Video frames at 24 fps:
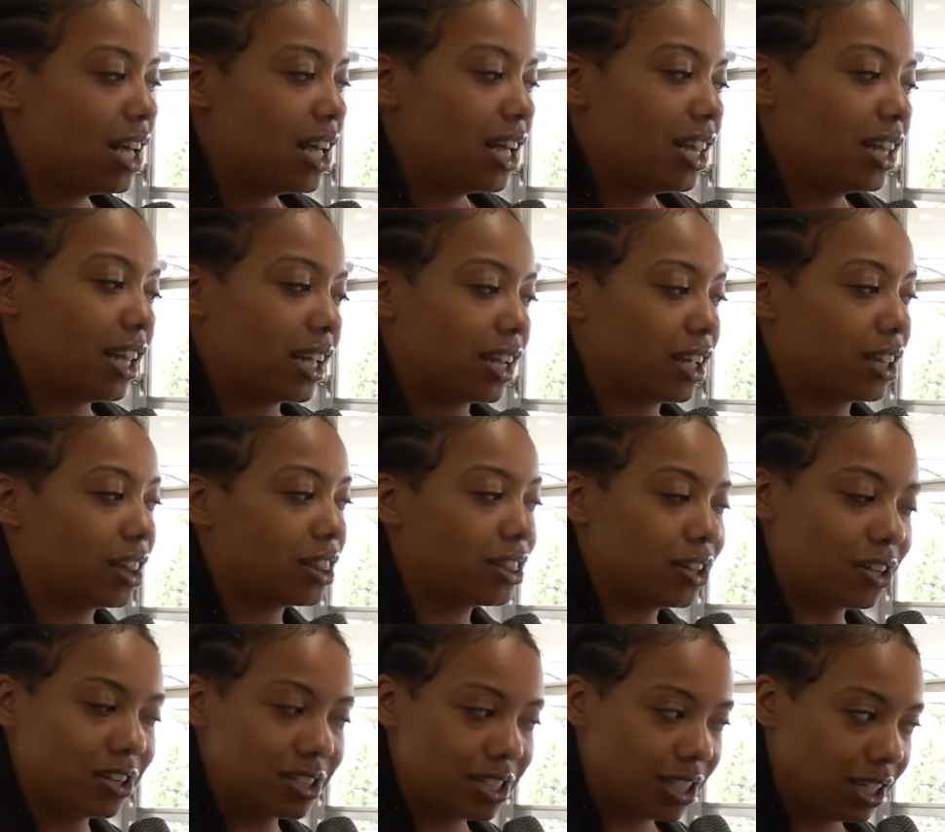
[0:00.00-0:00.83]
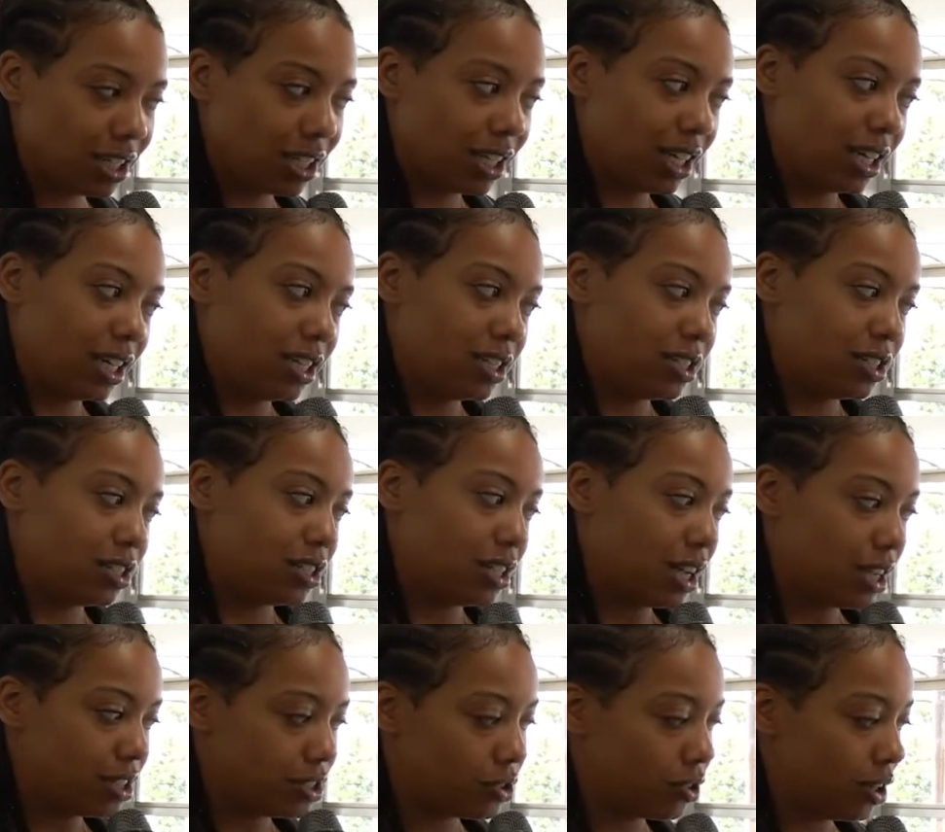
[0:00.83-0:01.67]
like a 13-inch
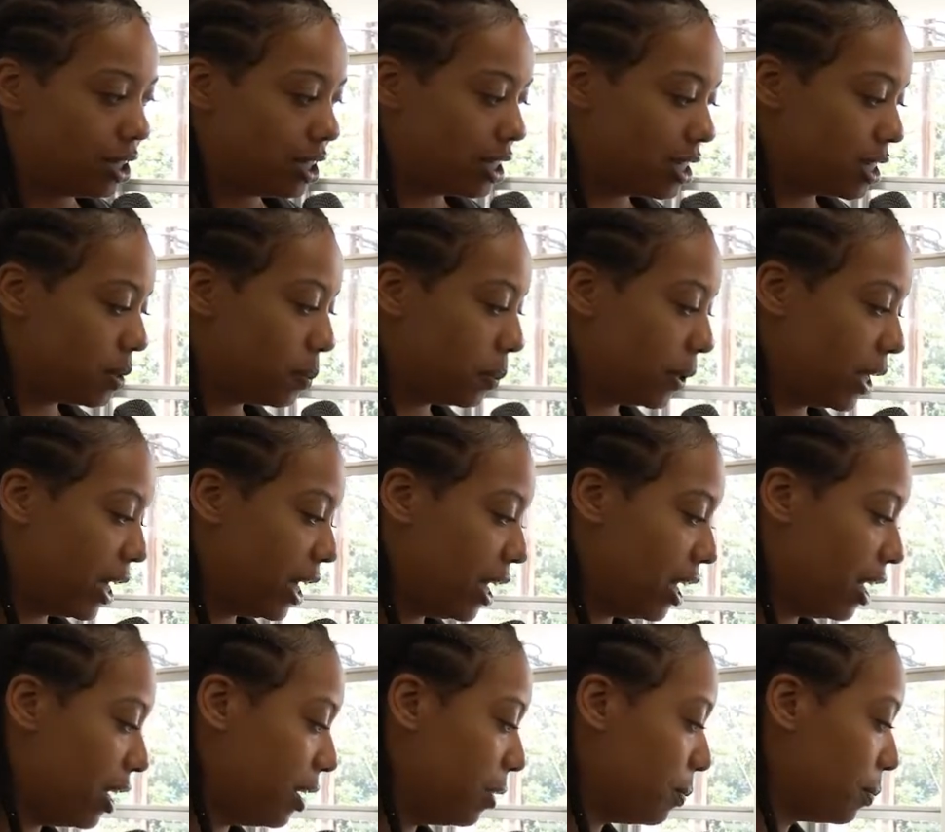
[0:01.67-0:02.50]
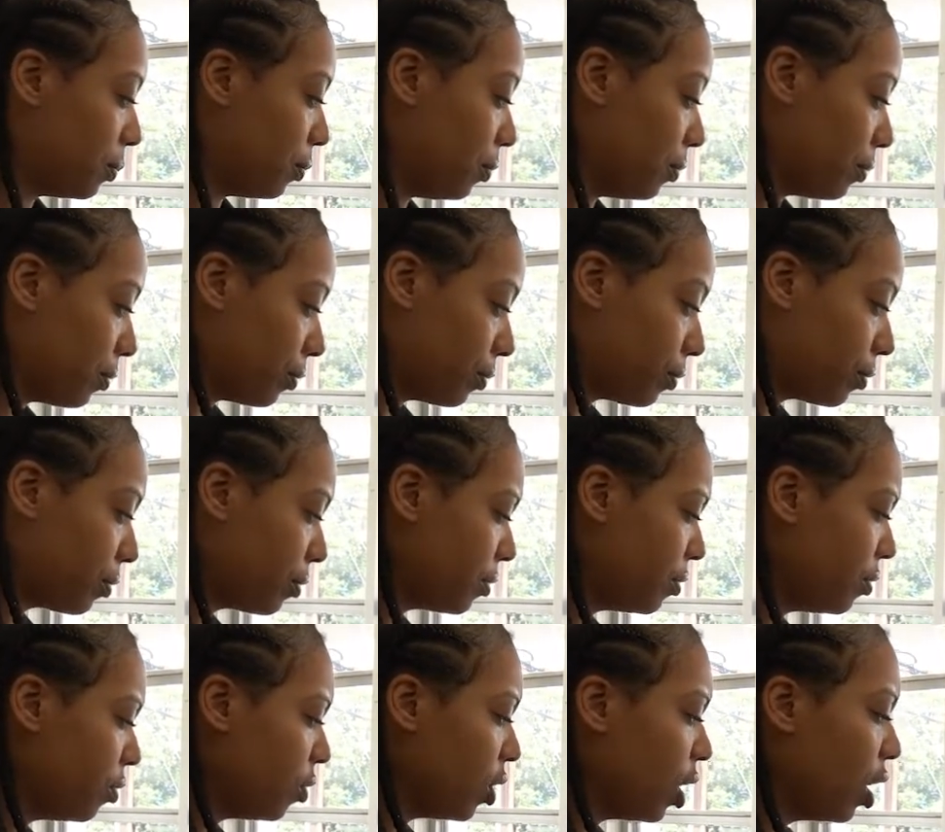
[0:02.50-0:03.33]
touchscreen display,
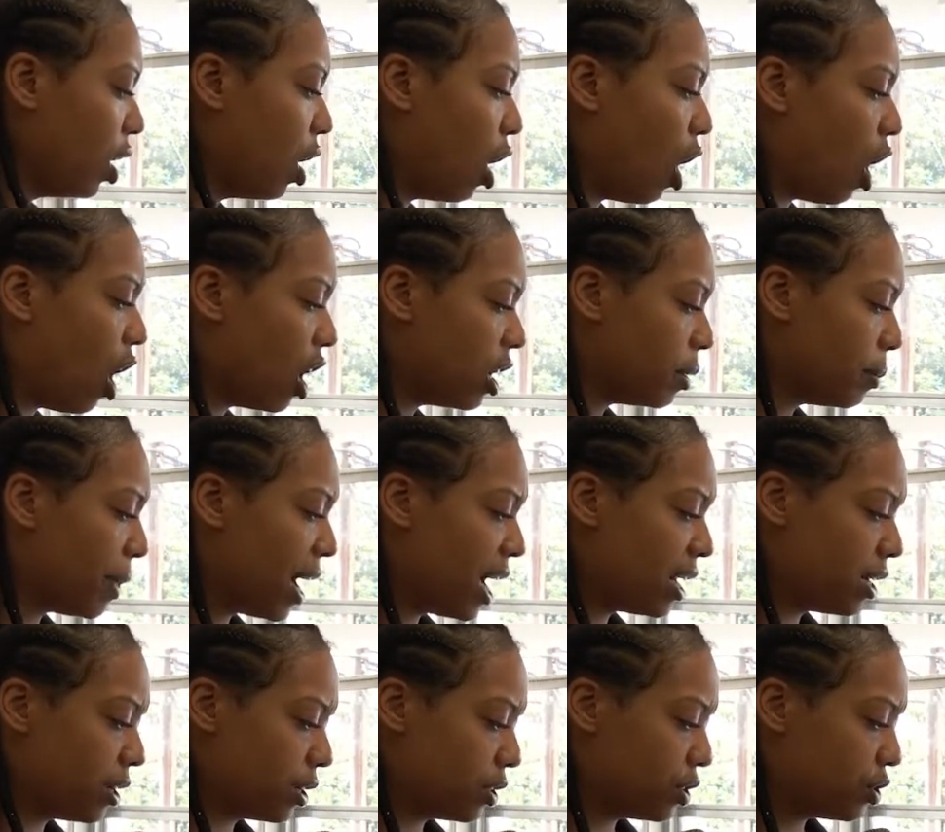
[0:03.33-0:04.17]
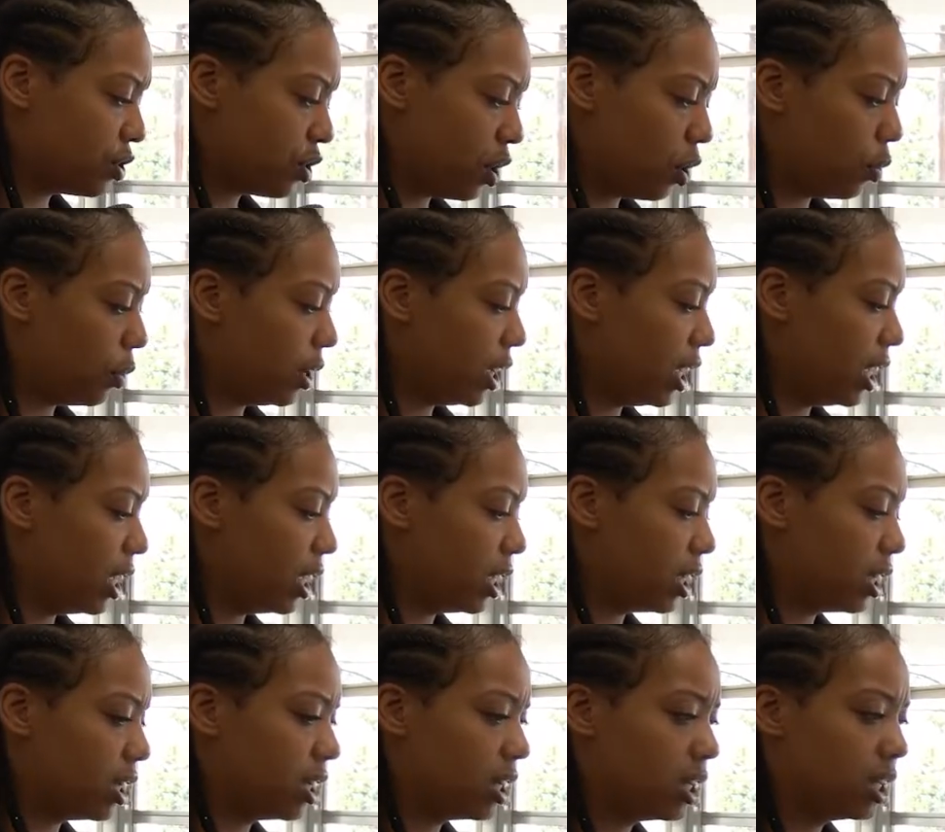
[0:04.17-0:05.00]
automatic
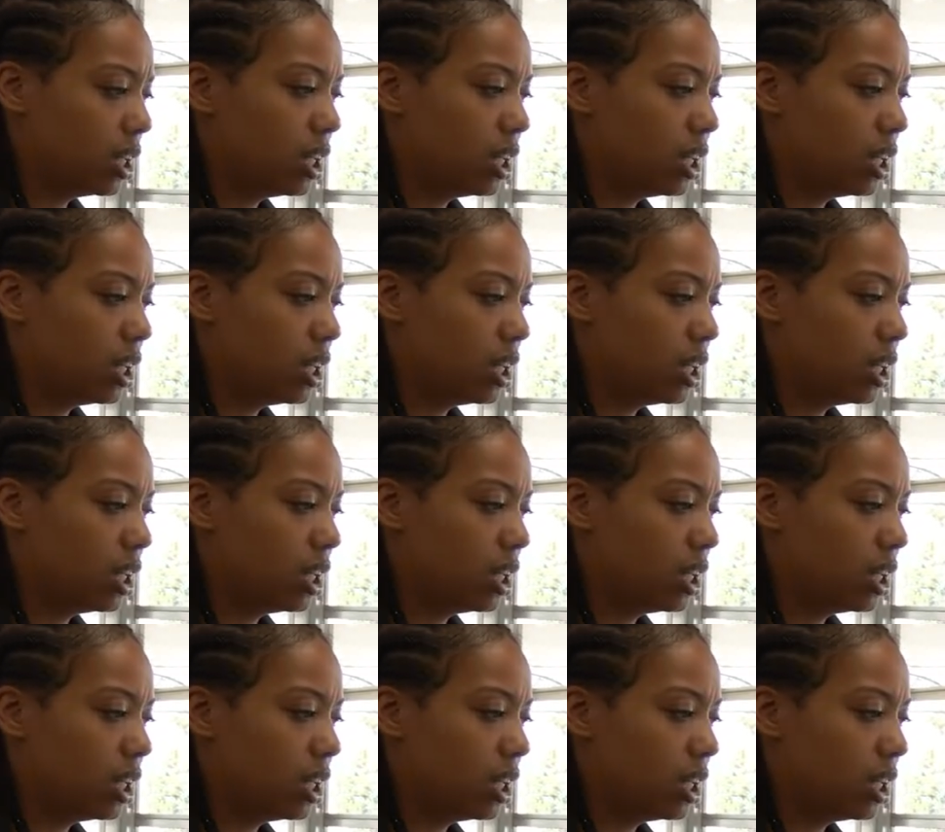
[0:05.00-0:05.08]
sewing,